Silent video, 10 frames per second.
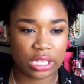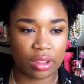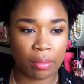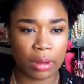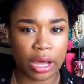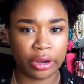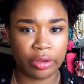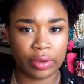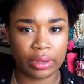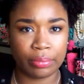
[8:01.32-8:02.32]
in the
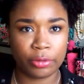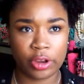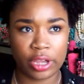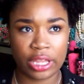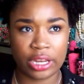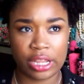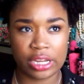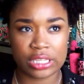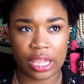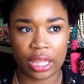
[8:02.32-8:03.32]
monogram print,
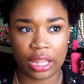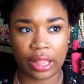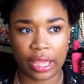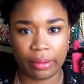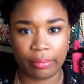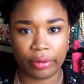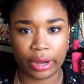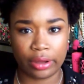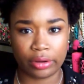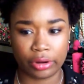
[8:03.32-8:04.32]
and it's like a light
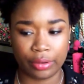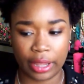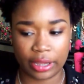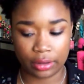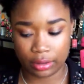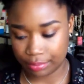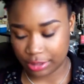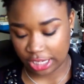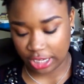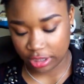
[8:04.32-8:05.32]
brown or like a
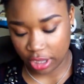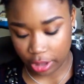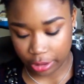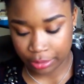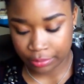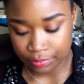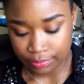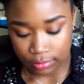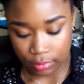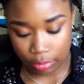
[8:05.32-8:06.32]
tan color.
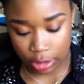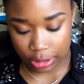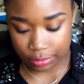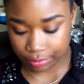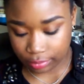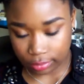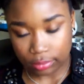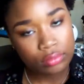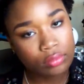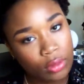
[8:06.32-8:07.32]
But
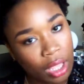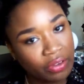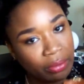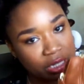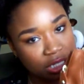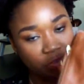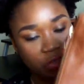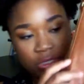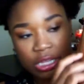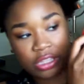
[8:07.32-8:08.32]
I find myself
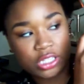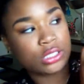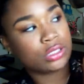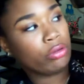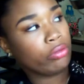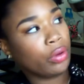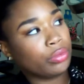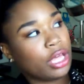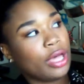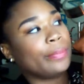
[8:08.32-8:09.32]
using this
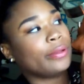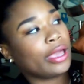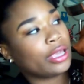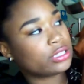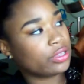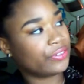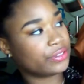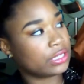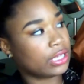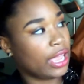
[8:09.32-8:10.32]
grown-up, like,
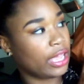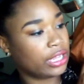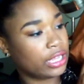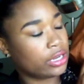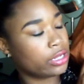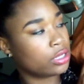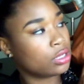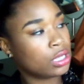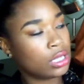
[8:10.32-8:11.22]
sophisticated,